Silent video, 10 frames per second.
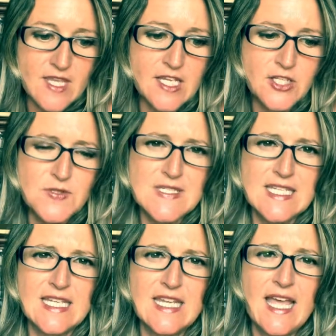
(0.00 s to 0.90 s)
And you
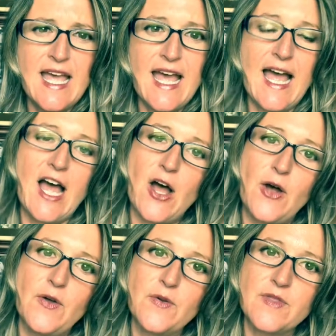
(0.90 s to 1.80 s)
see
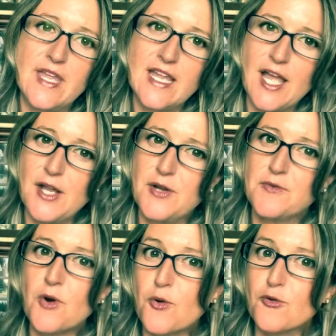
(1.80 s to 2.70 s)
how they kind
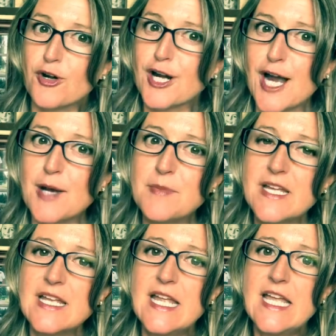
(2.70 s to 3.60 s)
of overcome
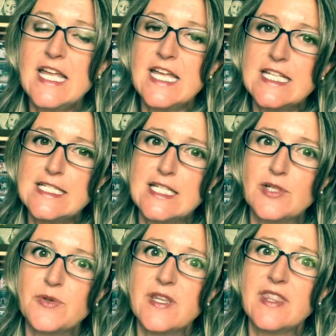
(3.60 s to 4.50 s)
it and
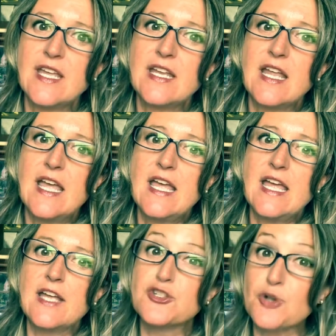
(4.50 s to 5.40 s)
deal with it
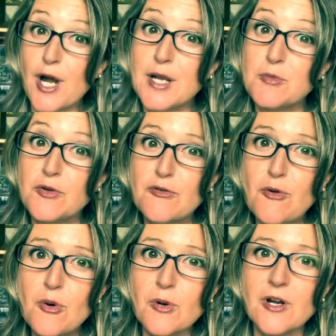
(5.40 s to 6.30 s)
and try and move
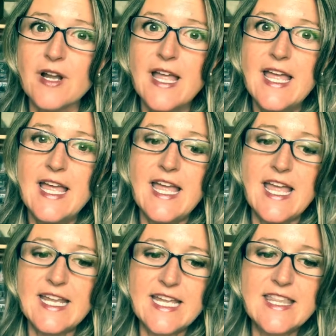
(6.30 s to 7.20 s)
forward.
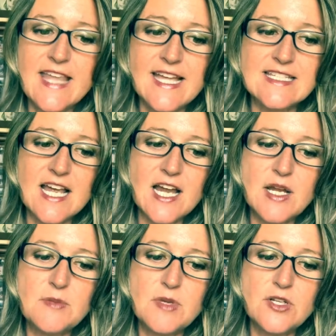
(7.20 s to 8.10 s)
And in that
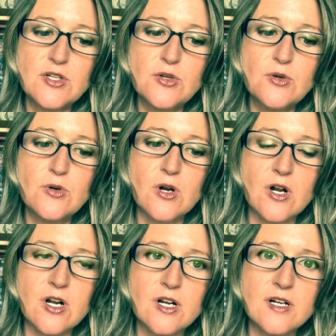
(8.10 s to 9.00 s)
time, you
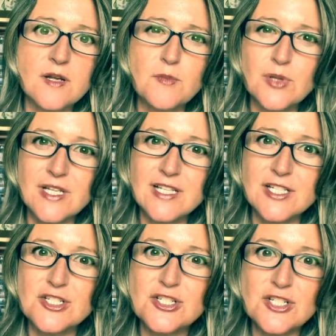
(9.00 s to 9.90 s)
are
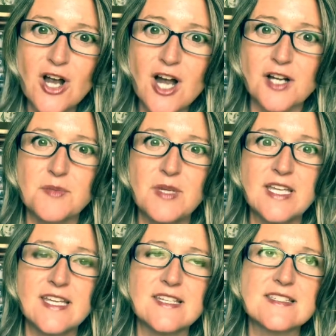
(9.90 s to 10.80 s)
completely shocked
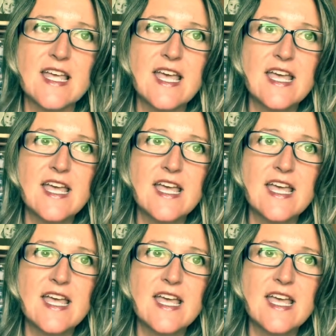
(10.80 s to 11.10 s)
because